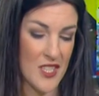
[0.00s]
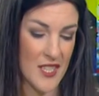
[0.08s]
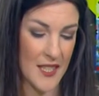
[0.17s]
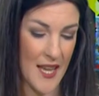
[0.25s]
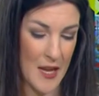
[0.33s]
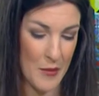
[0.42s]
to
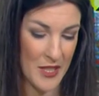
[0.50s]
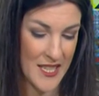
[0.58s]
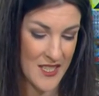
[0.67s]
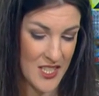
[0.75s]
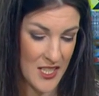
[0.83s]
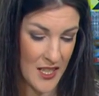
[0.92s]
the game and
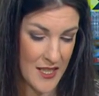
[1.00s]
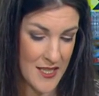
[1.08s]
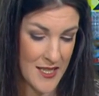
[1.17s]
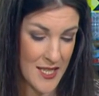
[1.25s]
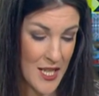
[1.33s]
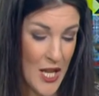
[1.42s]
Leeds
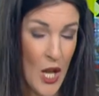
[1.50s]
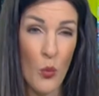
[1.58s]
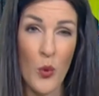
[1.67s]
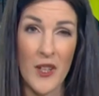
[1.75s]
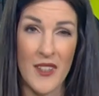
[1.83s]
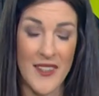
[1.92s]
United
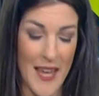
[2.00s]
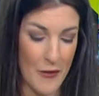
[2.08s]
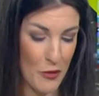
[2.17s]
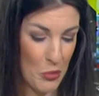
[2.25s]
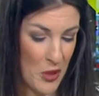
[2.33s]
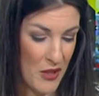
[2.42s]
will
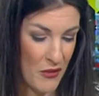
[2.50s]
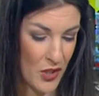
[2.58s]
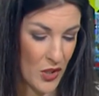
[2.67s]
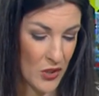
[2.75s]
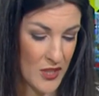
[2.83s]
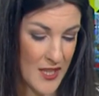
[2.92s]
never be
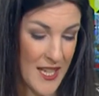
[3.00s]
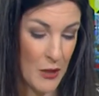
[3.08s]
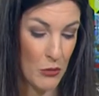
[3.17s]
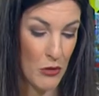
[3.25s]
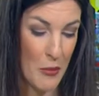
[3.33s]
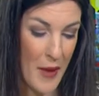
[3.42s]
forgotten.
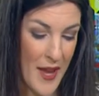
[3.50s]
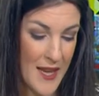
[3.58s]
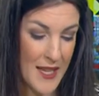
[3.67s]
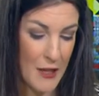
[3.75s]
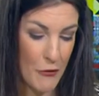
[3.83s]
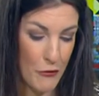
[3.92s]
He'll
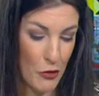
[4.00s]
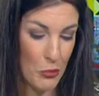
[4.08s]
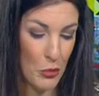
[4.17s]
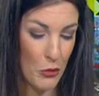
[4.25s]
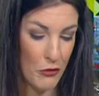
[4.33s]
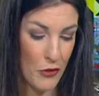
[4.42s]
remain in
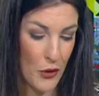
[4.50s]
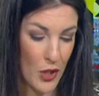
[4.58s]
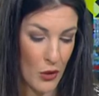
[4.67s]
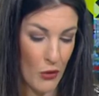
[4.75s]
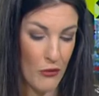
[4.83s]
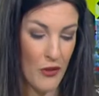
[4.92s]
football
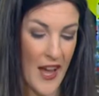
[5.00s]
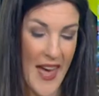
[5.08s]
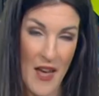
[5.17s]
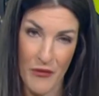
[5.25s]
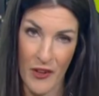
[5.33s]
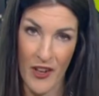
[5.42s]
folklore
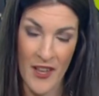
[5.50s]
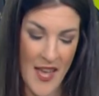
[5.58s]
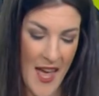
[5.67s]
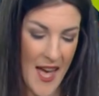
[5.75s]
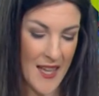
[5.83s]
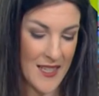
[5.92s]
forever,
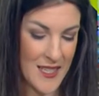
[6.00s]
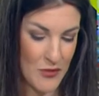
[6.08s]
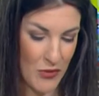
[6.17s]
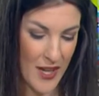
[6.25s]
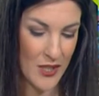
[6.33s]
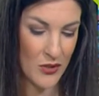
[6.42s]
and his
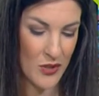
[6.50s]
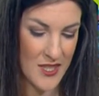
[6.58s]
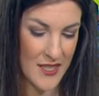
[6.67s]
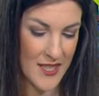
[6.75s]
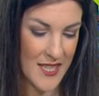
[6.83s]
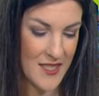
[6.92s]
records
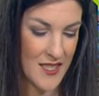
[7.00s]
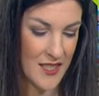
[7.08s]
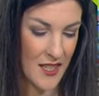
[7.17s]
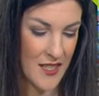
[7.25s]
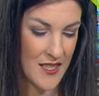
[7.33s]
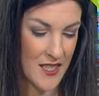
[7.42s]
at Leeds
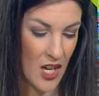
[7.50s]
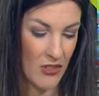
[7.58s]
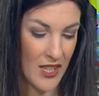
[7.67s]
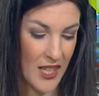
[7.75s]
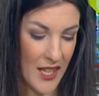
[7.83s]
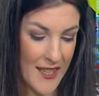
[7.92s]
United are
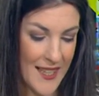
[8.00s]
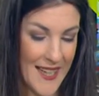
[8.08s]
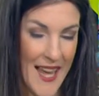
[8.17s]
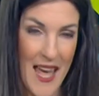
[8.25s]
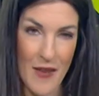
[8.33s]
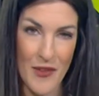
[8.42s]

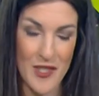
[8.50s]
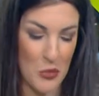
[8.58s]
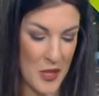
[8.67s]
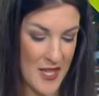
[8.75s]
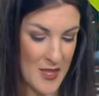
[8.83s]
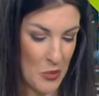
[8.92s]
unlikely ever to
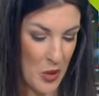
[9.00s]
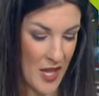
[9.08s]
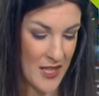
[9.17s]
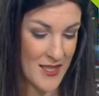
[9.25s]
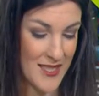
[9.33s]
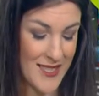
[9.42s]
be
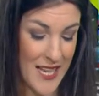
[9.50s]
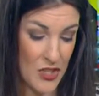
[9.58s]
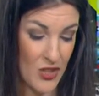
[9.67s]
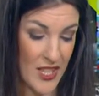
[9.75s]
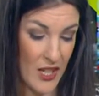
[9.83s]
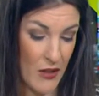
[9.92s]
surpassed.
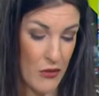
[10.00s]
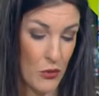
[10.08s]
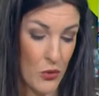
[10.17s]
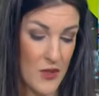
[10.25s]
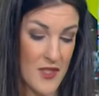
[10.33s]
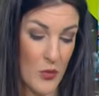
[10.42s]
Naturally, our
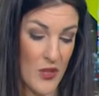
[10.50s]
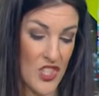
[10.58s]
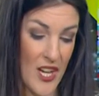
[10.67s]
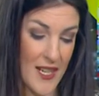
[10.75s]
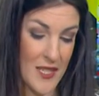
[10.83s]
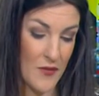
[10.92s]
thoughts are with
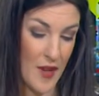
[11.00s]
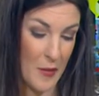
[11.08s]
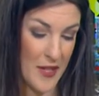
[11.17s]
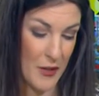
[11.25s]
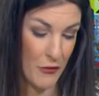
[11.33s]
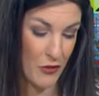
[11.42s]
Jack's
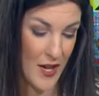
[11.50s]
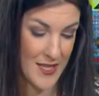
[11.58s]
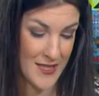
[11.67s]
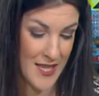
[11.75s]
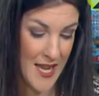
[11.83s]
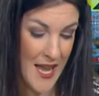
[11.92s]
family and friends